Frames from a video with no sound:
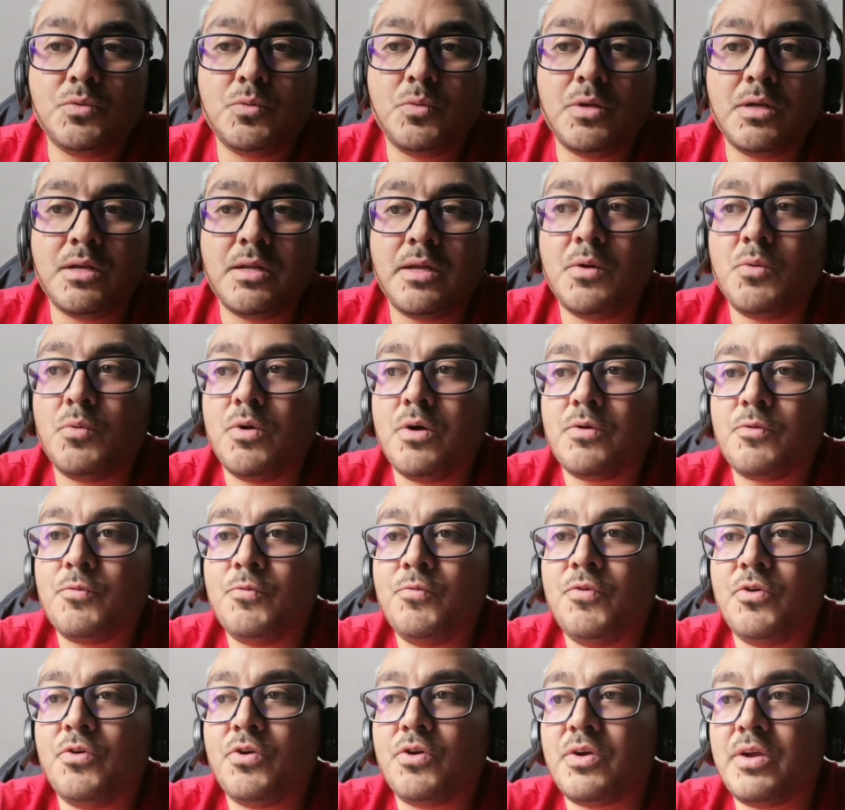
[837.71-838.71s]
When I work
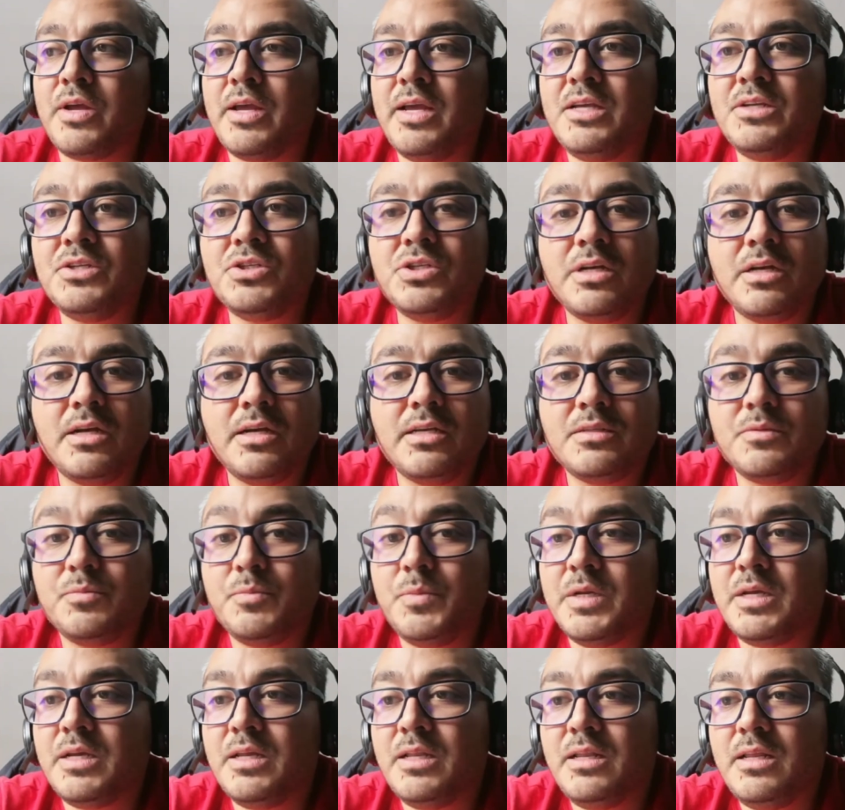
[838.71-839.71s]
for Asia, I
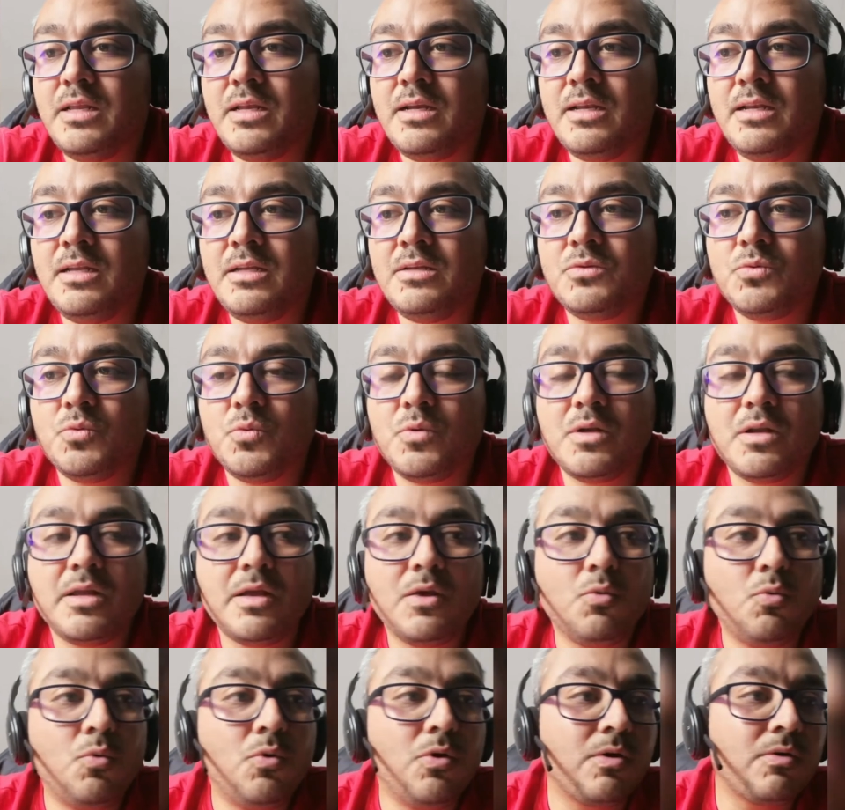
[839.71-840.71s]
speak in English. When
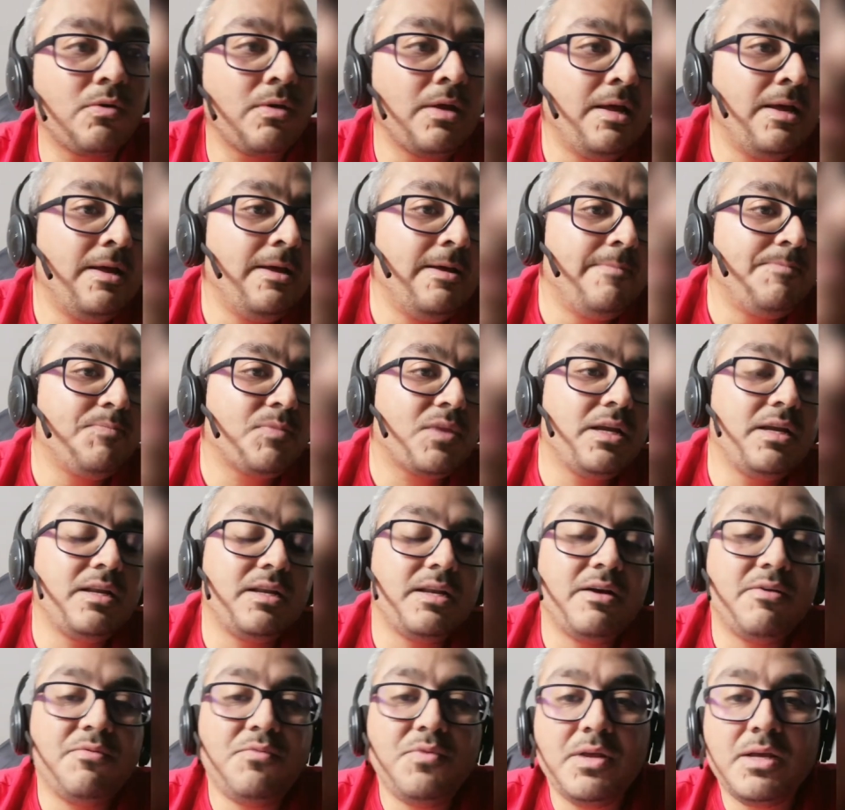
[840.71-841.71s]
I work
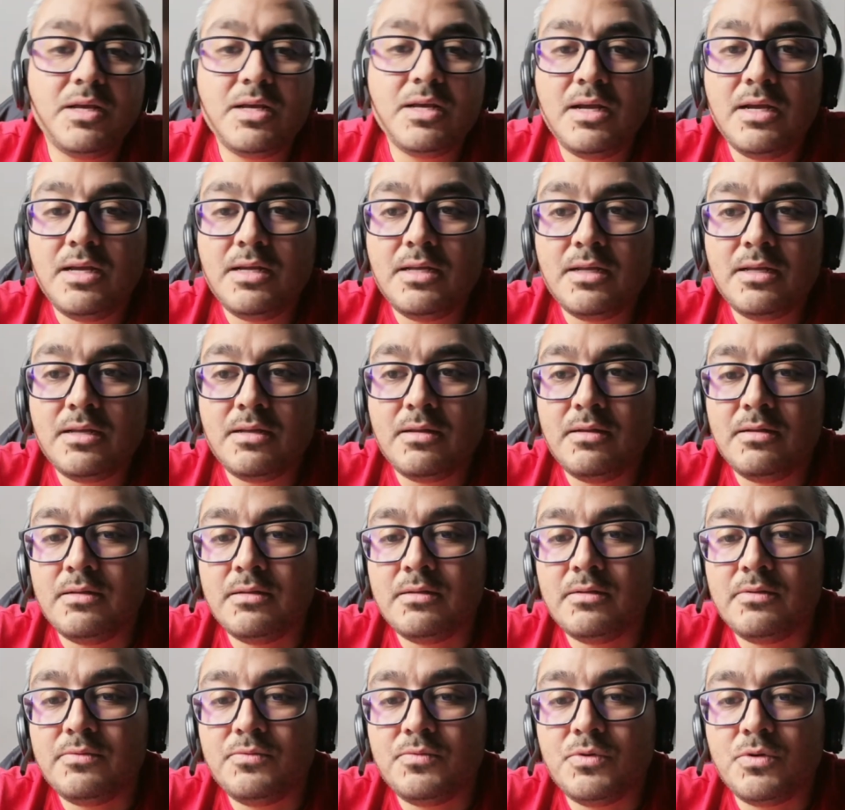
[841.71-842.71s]
in
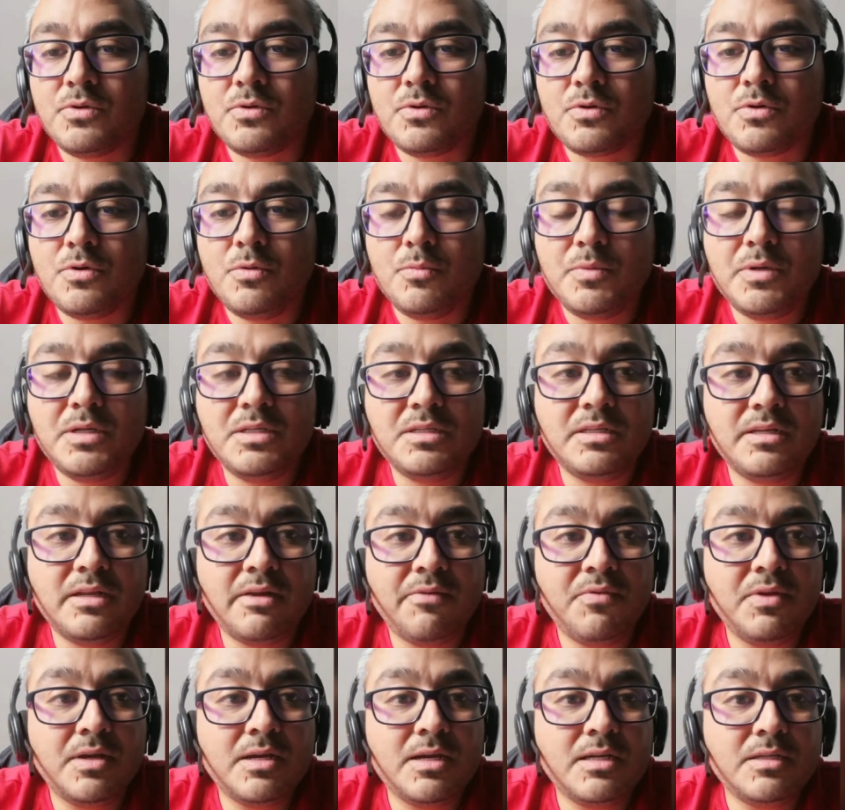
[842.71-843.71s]
Africa, for companies in
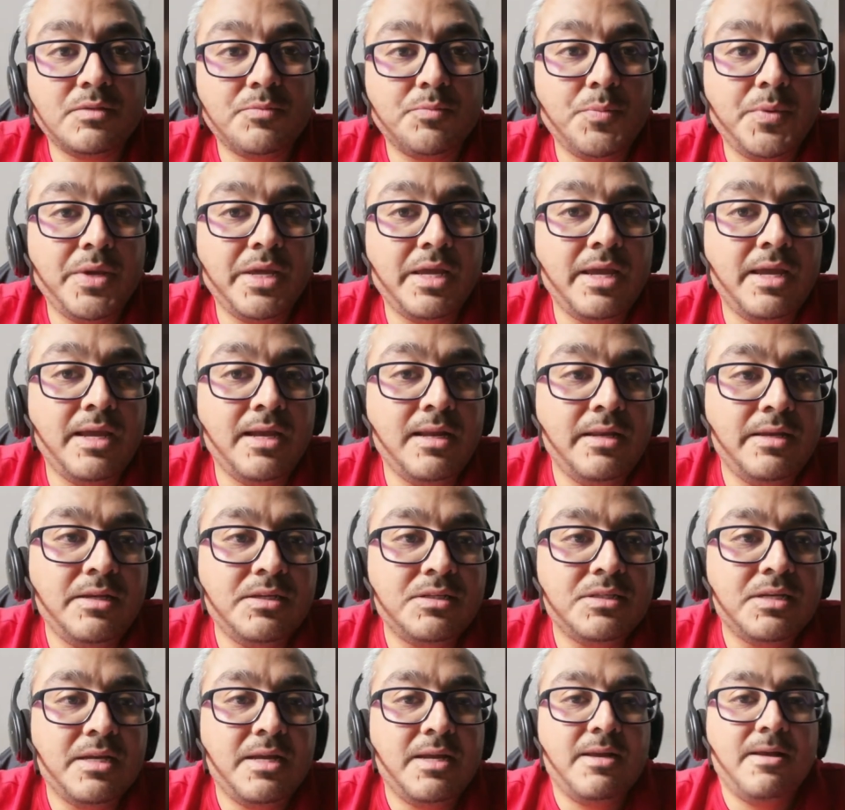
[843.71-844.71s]
Africa, I speak
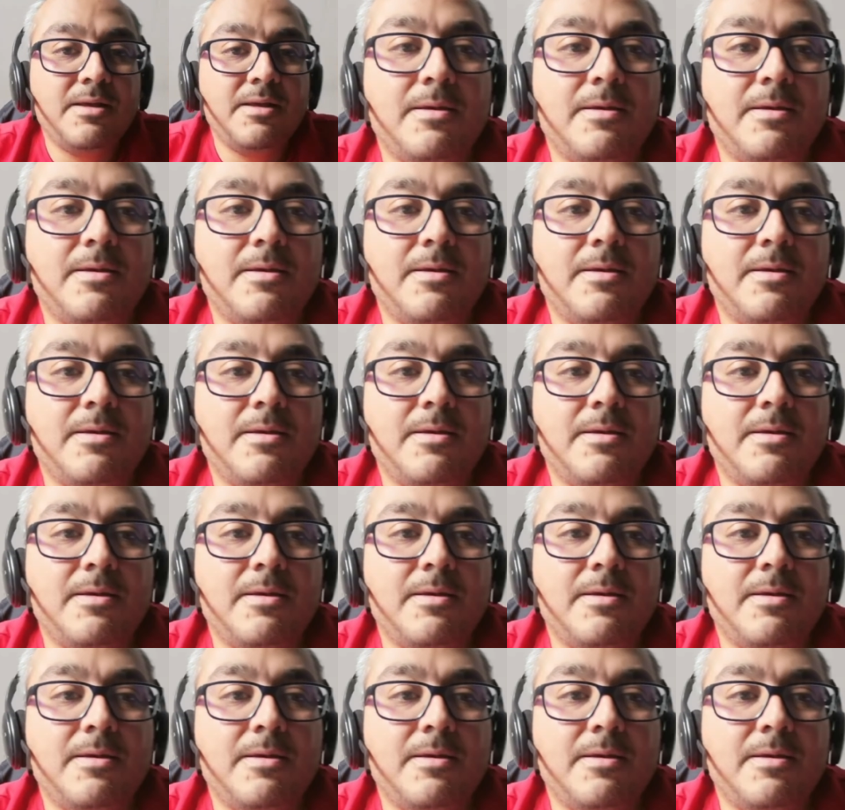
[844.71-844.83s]
English.